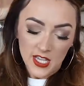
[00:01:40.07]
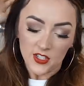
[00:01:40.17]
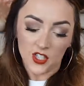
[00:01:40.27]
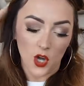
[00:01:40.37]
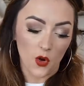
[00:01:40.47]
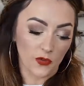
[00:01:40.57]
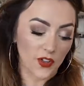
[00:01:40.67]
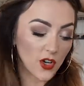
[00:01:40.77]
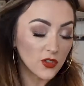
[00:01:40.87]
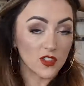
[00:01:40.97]
So for
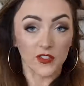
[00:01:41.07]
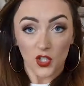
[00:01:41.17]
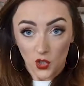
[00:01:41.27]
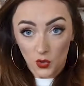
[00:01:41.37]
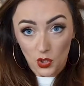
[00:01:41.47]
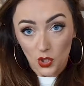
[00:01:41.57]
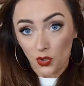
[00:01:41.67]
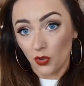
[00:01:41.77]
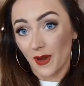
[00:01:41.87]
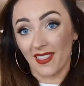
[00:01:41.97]
those of you
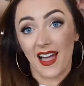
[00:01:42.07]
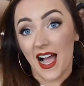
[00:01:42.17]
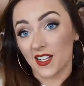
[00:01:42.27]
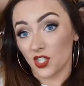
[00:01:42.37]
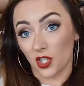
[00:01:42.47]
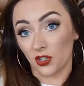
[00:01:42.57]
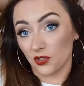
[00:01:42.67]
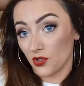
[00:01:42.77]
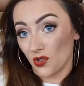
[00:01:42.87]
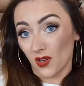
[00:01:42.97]
who my last curl
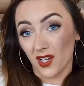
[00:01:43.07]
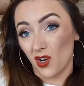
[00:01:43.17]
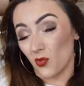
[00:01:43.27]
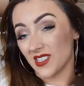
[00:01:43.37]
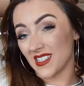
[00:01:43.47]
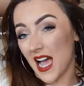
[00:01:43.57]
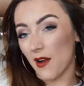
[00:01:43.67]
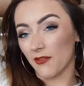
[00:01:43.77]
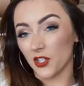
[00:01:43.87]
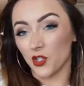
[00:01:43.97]
tutorial was
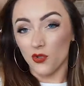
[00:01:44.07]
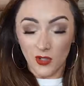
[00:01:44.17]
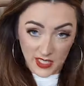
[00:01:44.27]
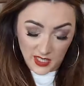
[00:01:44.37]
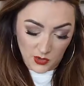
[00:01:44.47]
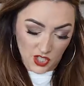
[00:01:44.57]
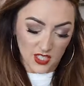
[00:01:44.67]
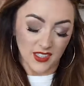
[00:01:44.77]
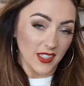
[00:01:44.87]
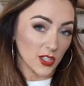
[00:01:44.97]
not for you because it was just
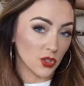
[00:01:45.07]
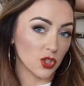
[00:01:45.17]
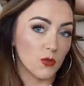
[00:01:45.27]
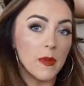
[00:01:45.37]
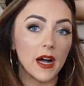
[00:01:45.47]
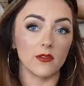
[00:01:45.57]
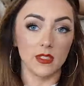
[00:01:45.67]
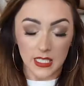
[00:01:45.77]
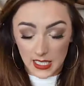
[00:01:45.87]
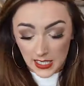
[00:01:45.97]
a little too
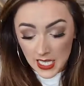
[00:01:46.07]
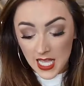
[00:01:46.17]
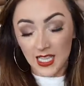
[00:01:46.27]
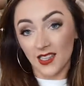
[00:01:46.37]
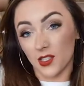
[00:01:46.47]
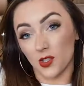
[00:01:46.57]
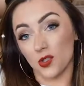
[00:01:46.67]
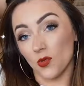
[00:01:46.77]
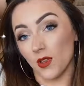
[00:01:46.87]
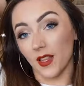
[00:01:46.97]
bouncy, little
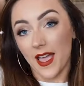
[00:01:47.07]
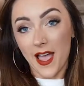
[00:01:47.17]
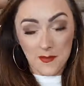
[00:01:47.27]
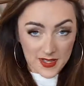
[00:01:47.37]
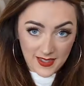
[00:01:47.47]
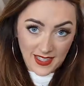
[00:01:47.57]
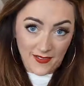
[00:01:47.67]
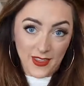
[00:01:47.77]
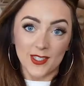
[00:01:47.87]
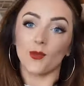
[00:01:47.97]
too glam,
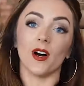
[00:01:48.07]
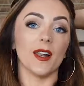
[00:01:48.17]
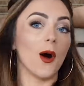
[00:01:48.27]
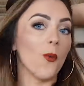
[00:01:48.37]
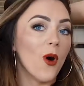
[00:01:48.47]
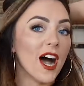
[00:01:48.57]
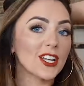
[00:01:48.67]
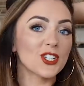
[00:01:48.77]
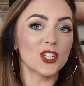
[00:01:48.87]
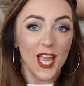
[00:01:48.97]
give this one a
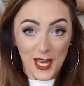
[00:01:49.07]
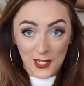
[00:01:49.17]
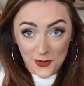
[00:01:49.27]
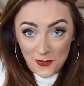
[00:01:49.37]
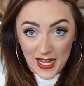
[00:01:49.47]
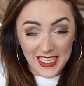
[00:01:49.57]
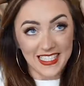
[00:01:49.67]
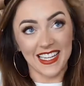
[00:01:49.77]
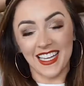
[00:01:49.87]
watch and you might